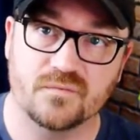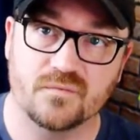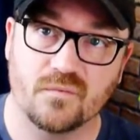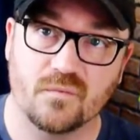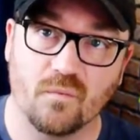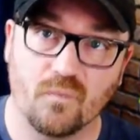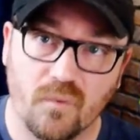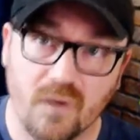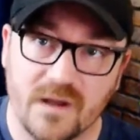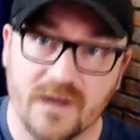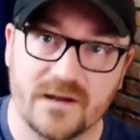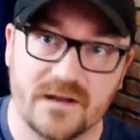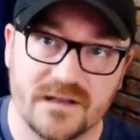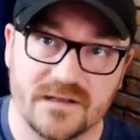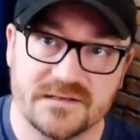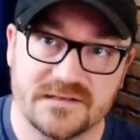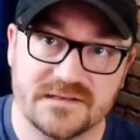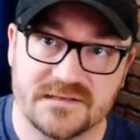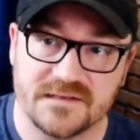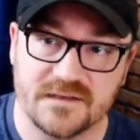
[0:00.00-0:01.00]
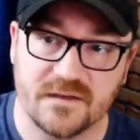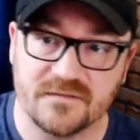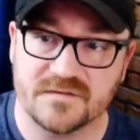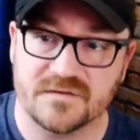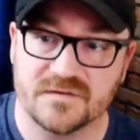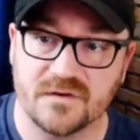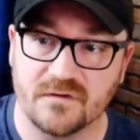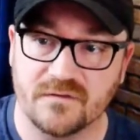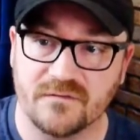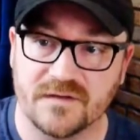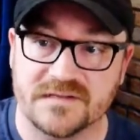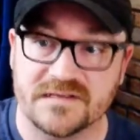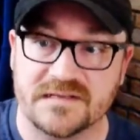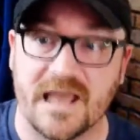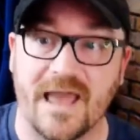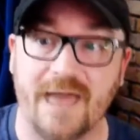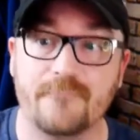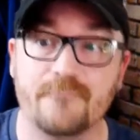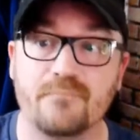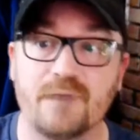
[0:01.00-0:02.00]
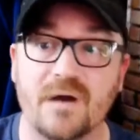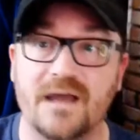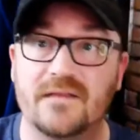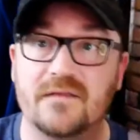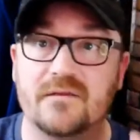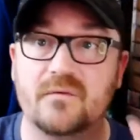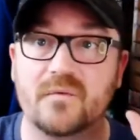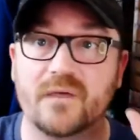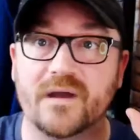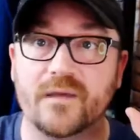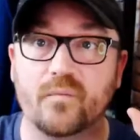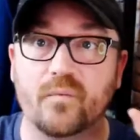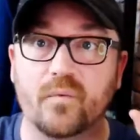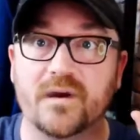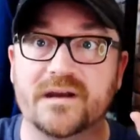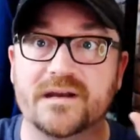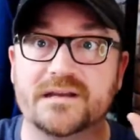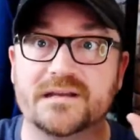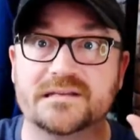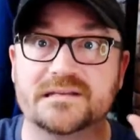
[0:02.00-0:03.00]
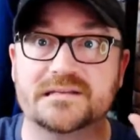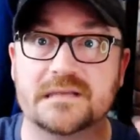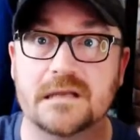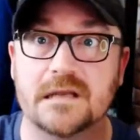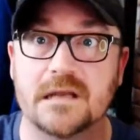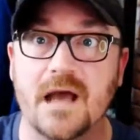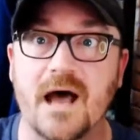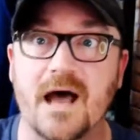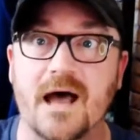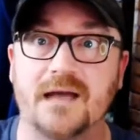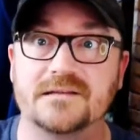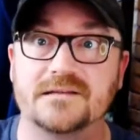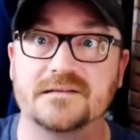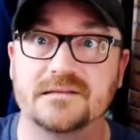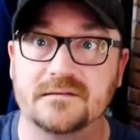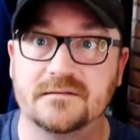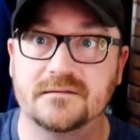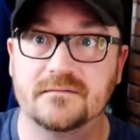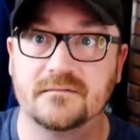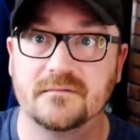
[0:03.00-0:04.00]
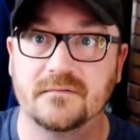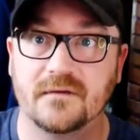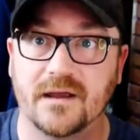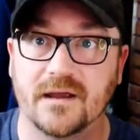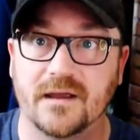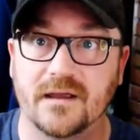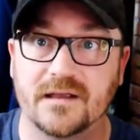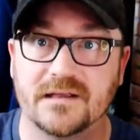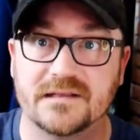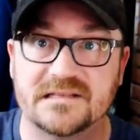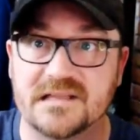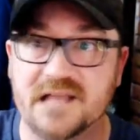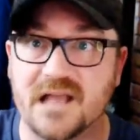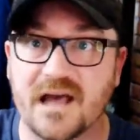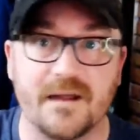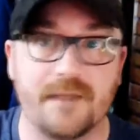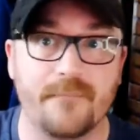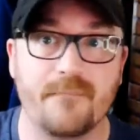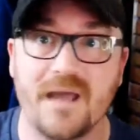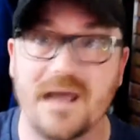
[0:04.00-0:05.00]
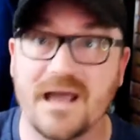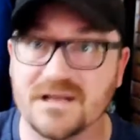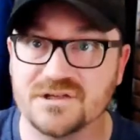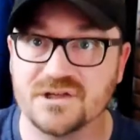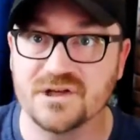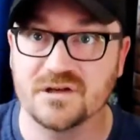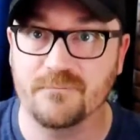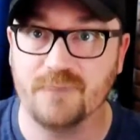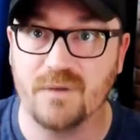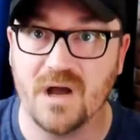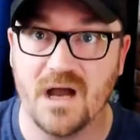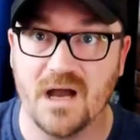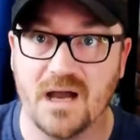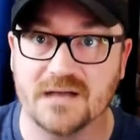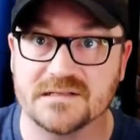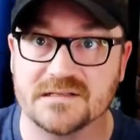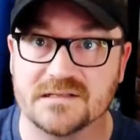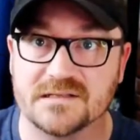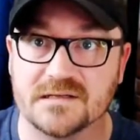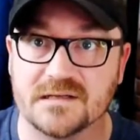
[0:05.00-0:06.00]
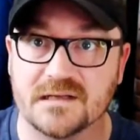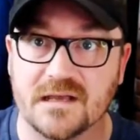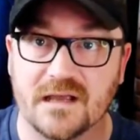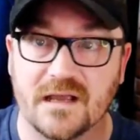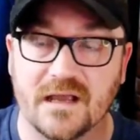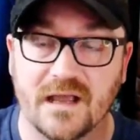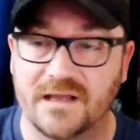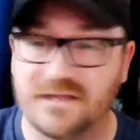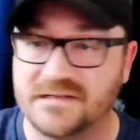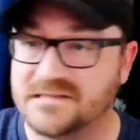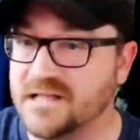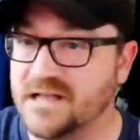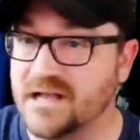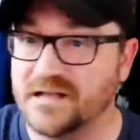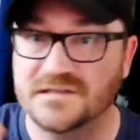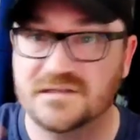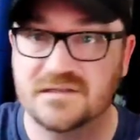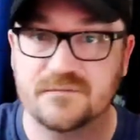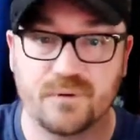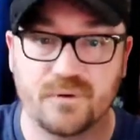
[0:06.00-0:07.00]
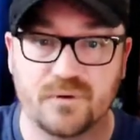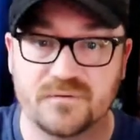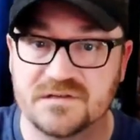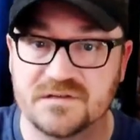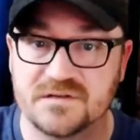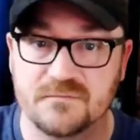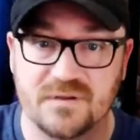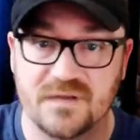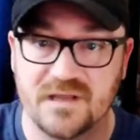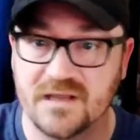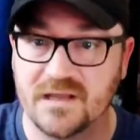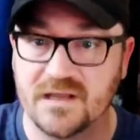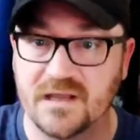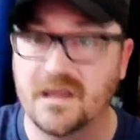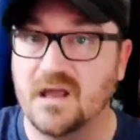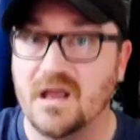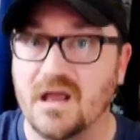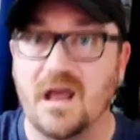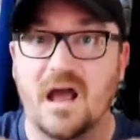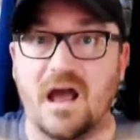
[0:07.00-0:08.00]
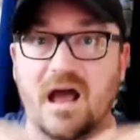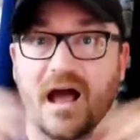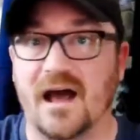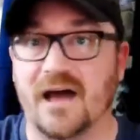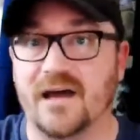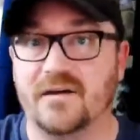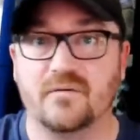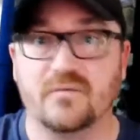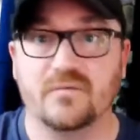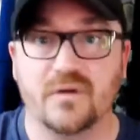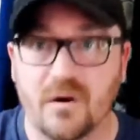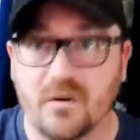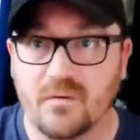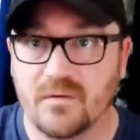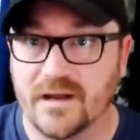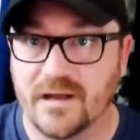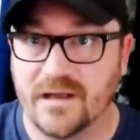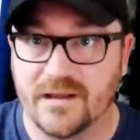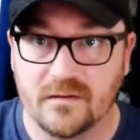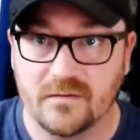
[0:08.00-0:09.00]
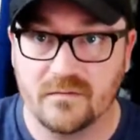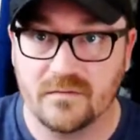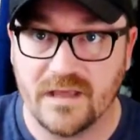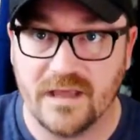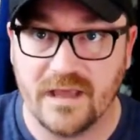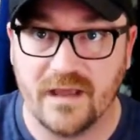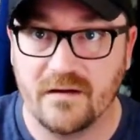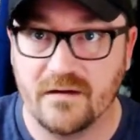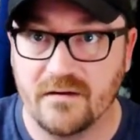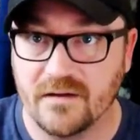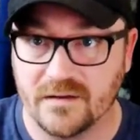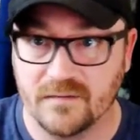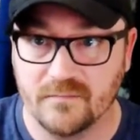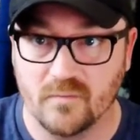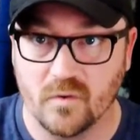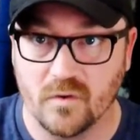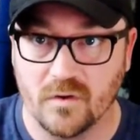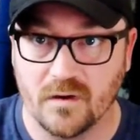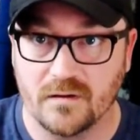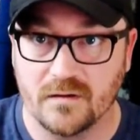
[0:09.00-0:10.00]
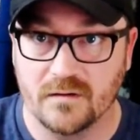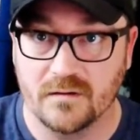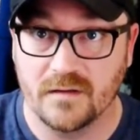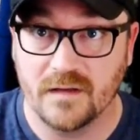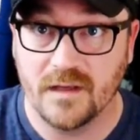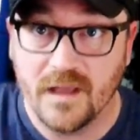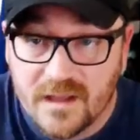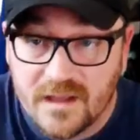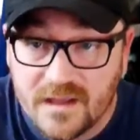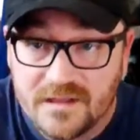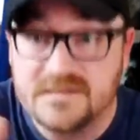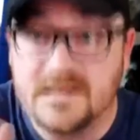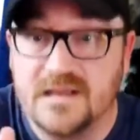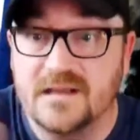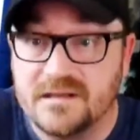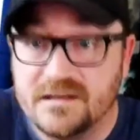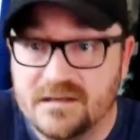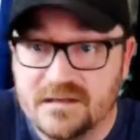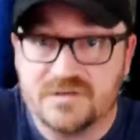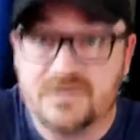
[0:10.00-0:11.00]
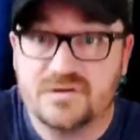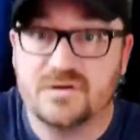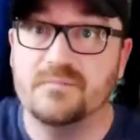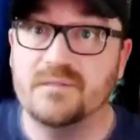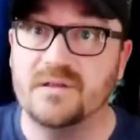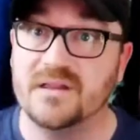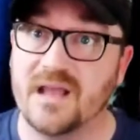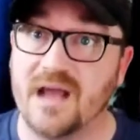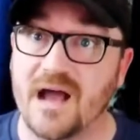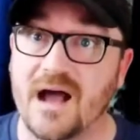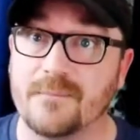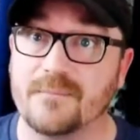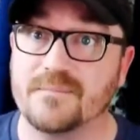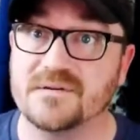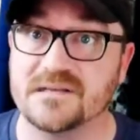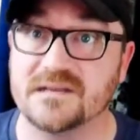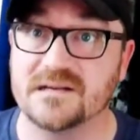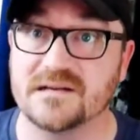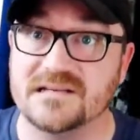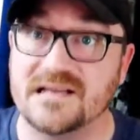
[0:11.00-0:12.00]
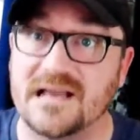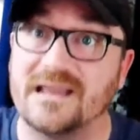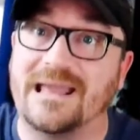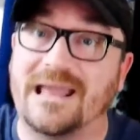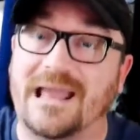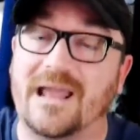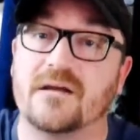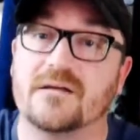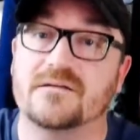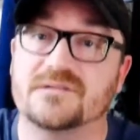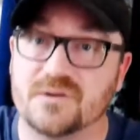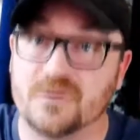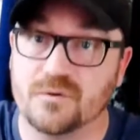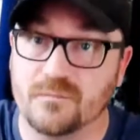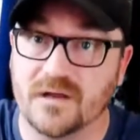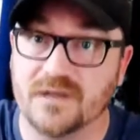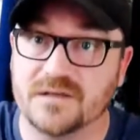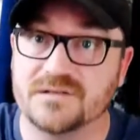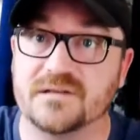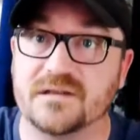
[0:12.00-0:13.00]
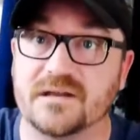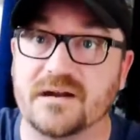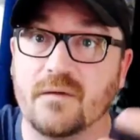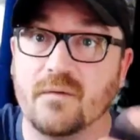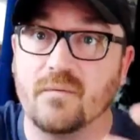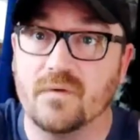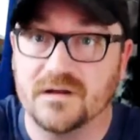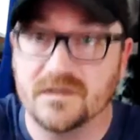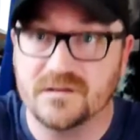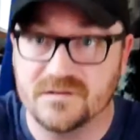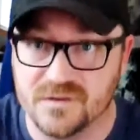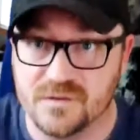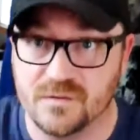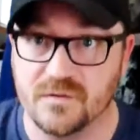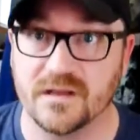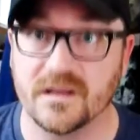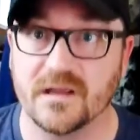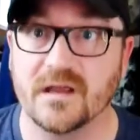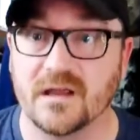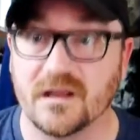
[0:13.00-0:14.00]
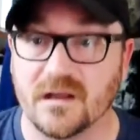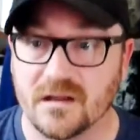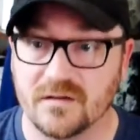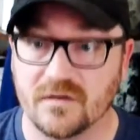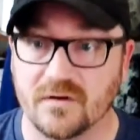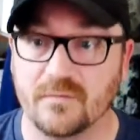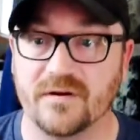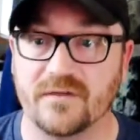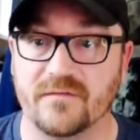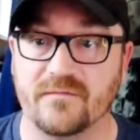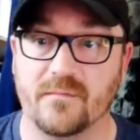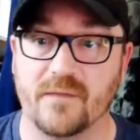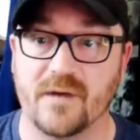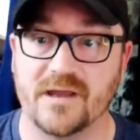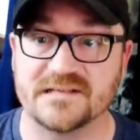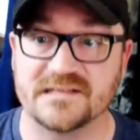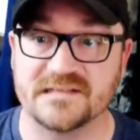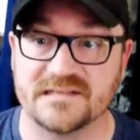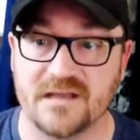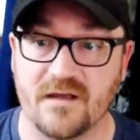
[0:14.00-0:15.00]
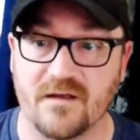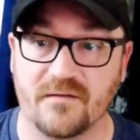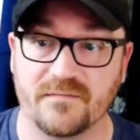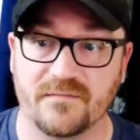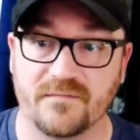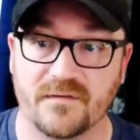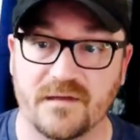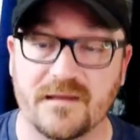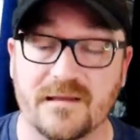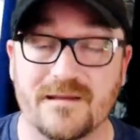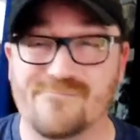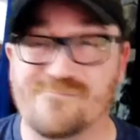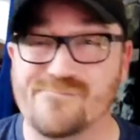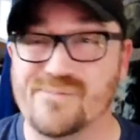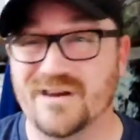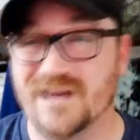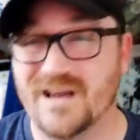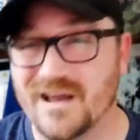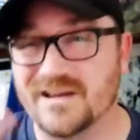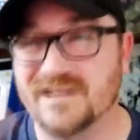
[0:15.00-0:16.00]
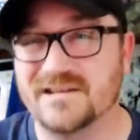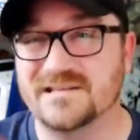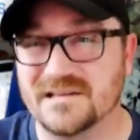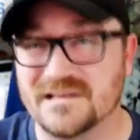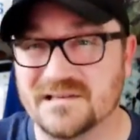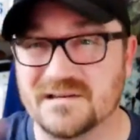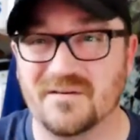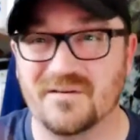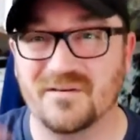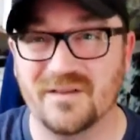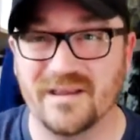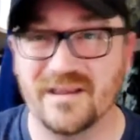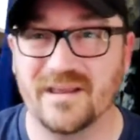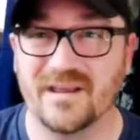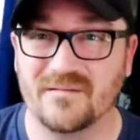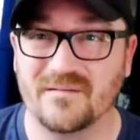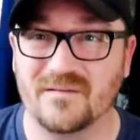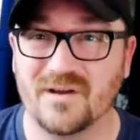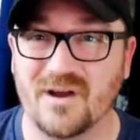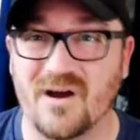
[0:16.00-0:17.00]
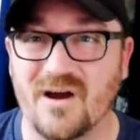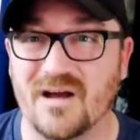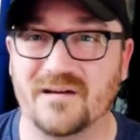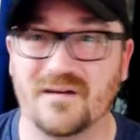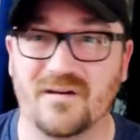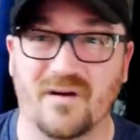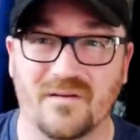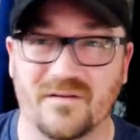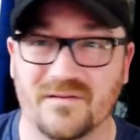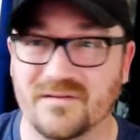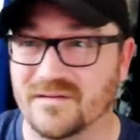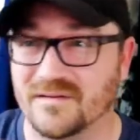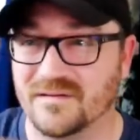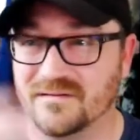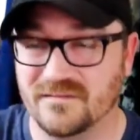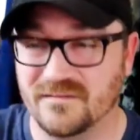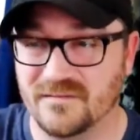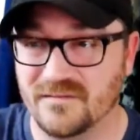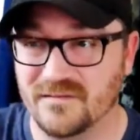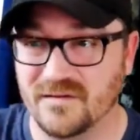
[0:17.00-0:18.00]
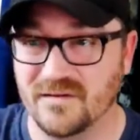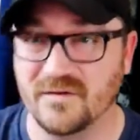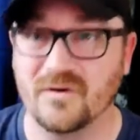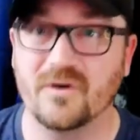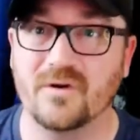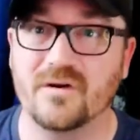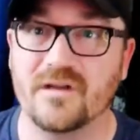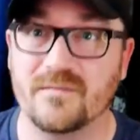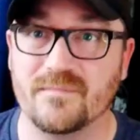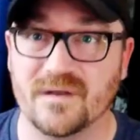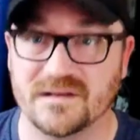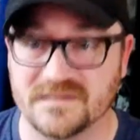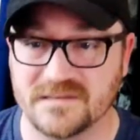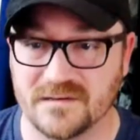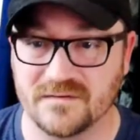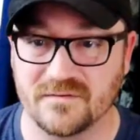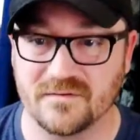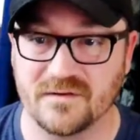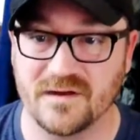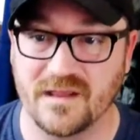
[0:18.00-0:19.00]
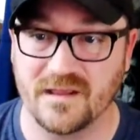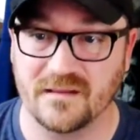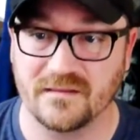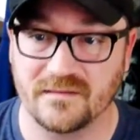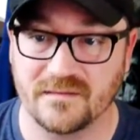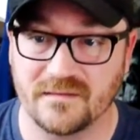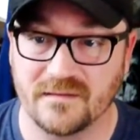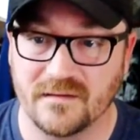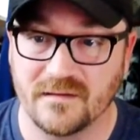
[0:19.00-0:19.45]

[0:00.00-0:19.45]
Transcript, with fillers: What is self service? And by the way, what it is not, right? It's not a magic box. It's not supposed to be, I don't know and I don't care anymore. It, it, it should be the opposite is I care so much that I want to do it a little bit of myself, but not necessarily get caught in all the, the nerdy bits underneath.